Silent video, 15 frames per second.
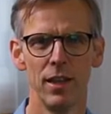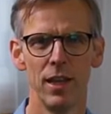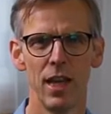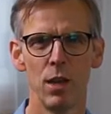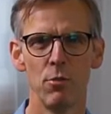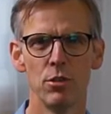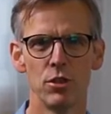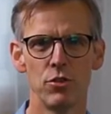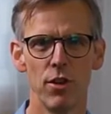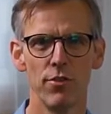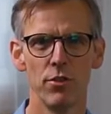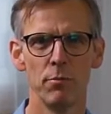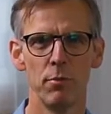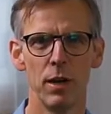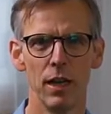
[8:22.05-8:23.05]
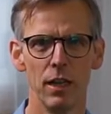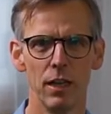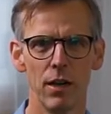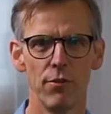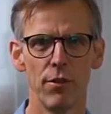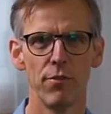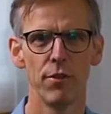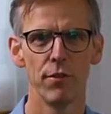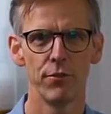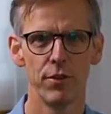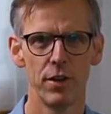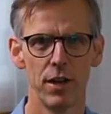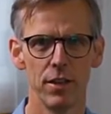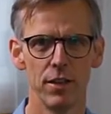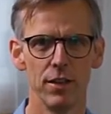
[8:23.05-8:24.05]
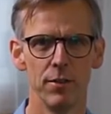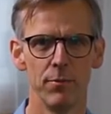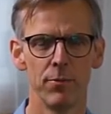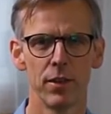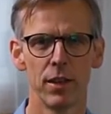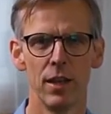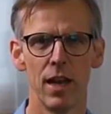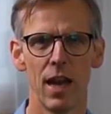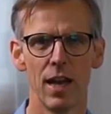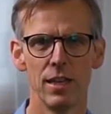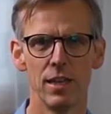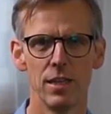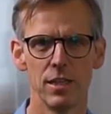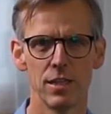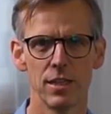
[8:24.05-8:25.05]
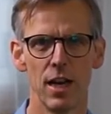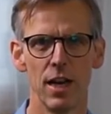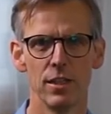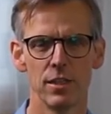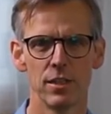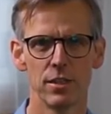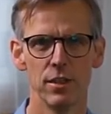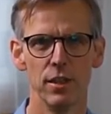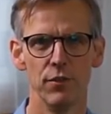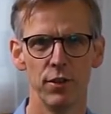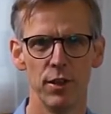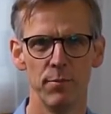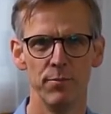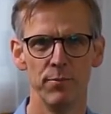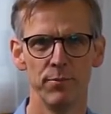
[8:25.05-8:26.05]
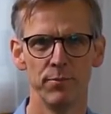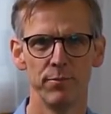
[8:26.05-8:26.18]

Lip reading: He was driven by love of the Father and a desire to serve him.